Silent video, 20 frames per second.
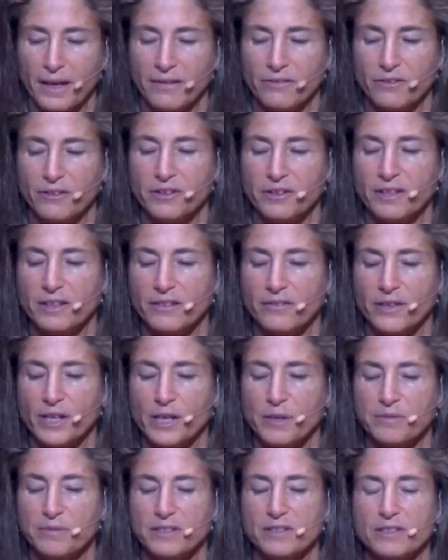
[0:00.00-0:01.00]
If you think of
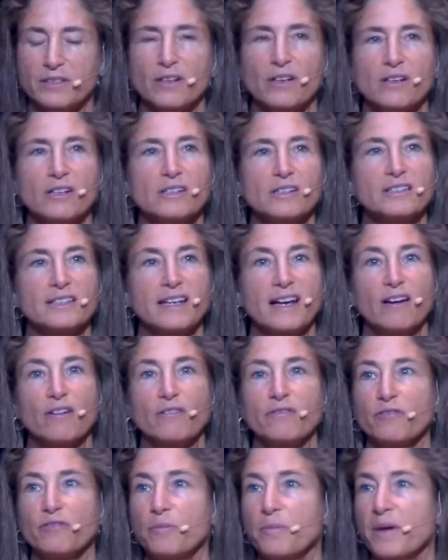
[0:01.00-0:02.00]
apes and dogs,
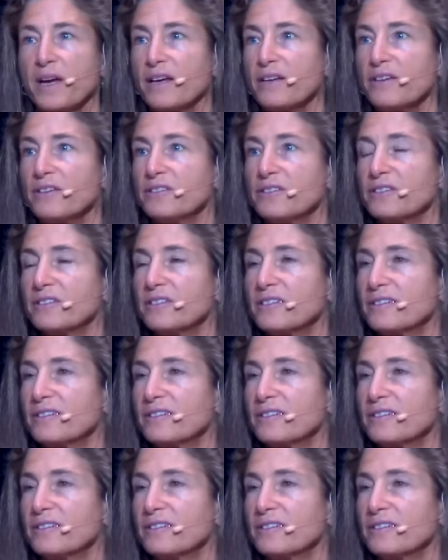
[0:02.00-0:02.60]
alpha matters.